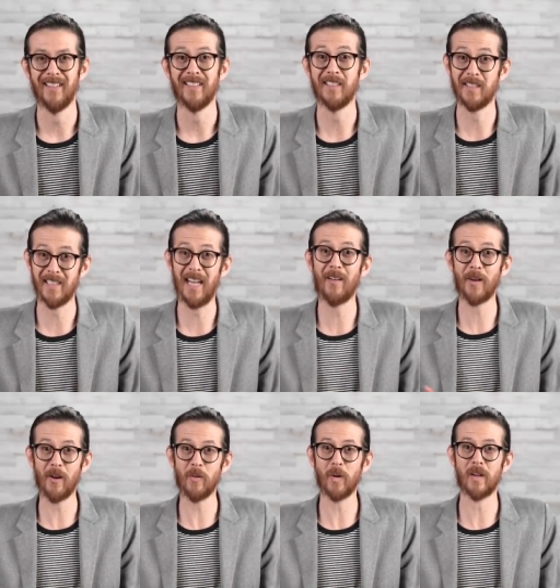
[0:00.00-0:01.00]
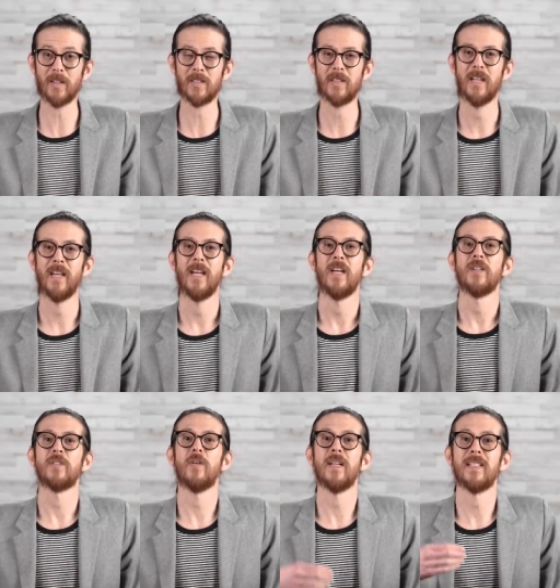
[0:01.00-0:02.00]
Do you see how it all works?
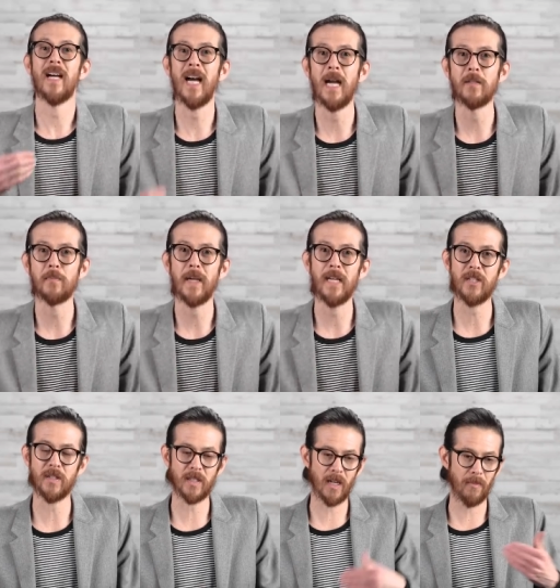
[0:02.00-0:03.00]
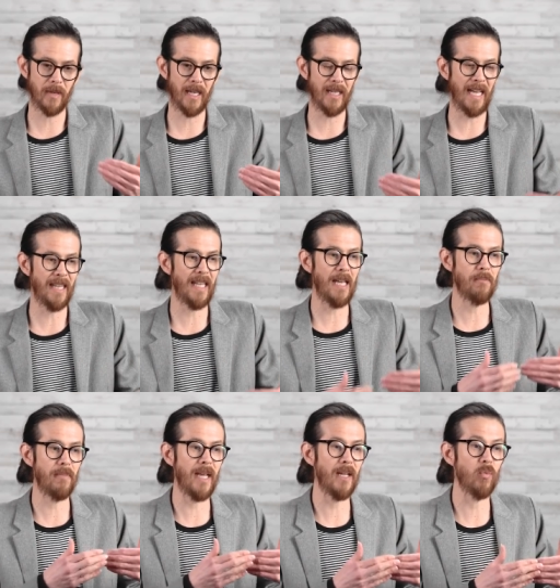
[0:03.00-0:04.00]
So at times patients come in and
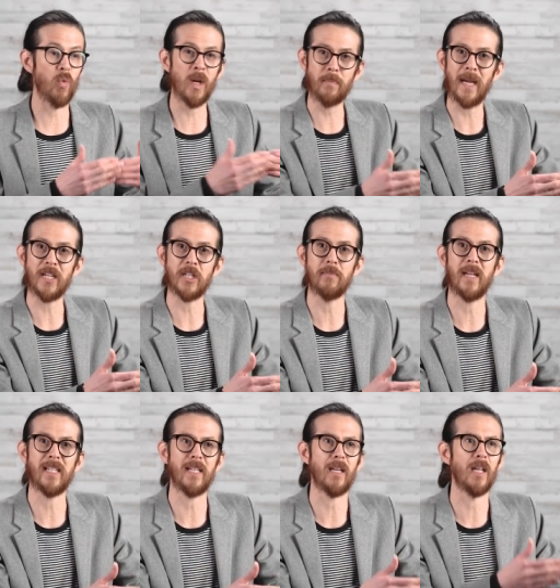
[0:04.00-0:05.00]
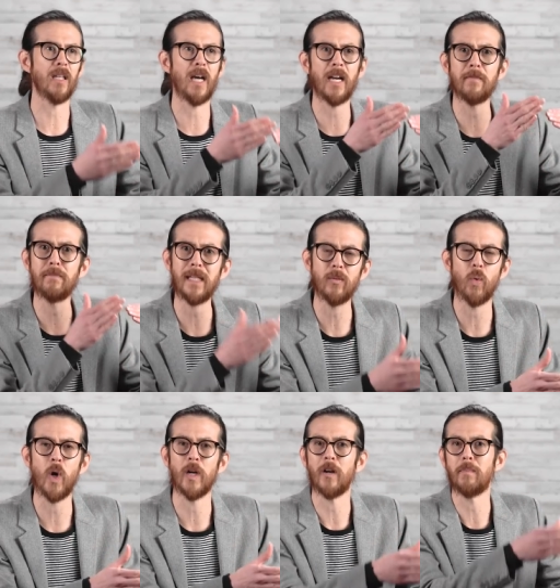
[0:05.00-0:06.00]
one patient may need a lot of
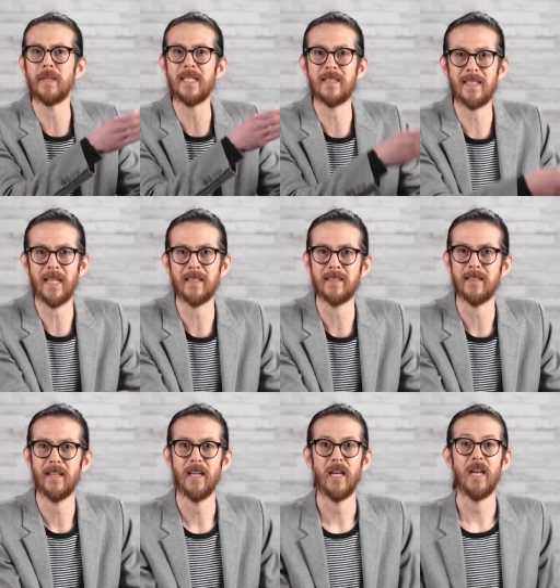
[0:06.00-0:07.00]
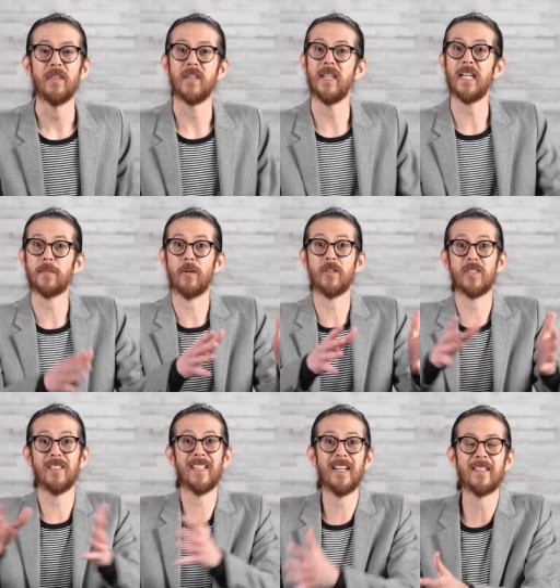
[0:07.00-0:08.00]
B1 or B6. The next
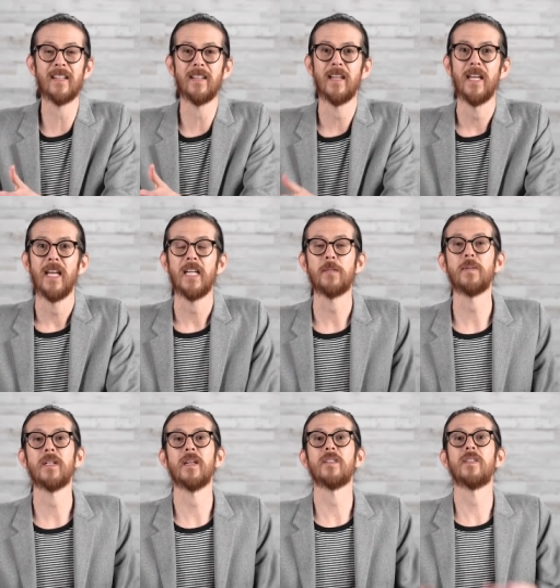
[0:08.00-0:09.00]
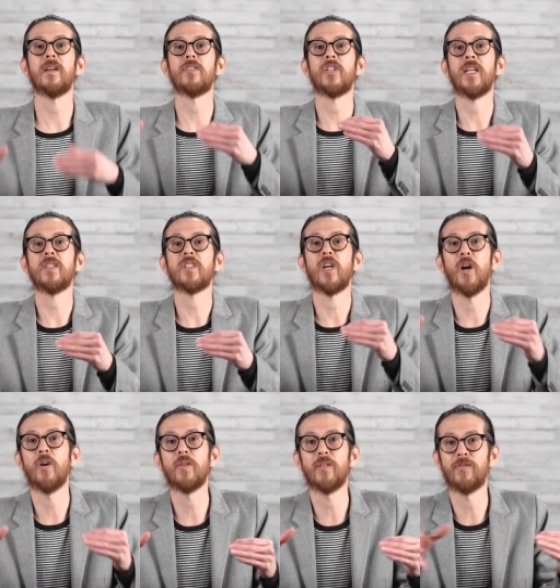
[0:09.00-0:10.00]
person doesn't. It's because their genes
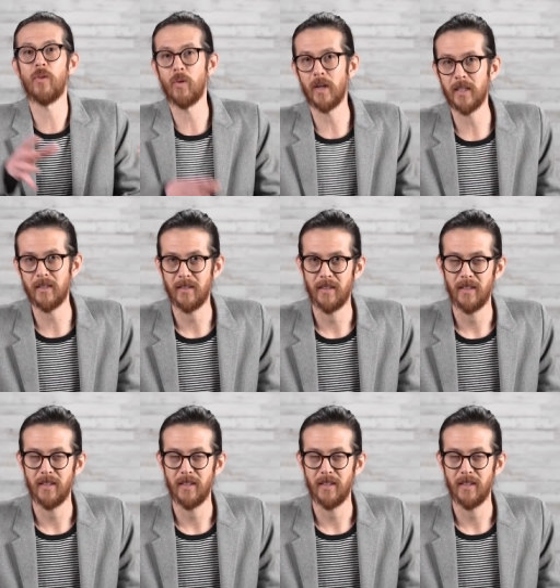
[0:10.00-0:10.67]
coded for it.